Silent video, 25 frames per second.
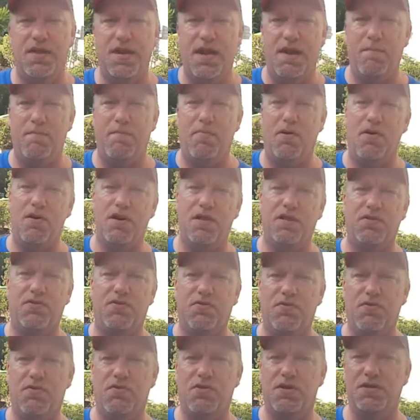that I'm burning
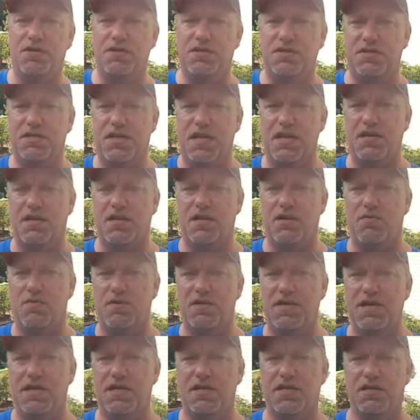through, because this is getting a little
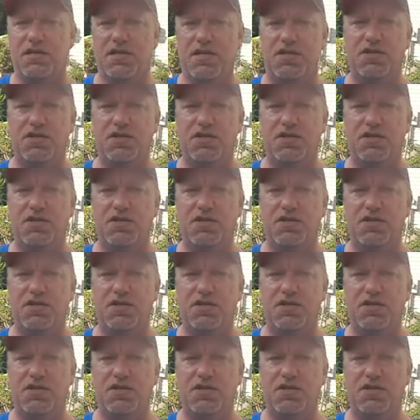ridiculous.